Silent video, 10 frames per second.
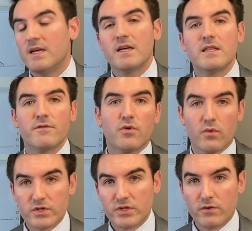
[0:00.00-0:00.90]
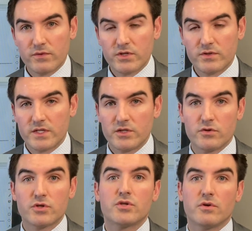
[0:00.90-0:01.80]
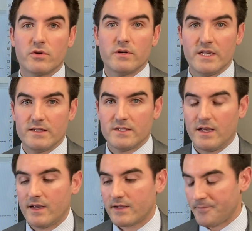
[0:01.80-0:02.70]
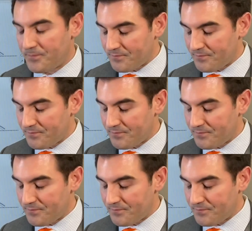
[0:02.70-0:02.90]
And then, of course, start reducing your sugar intake.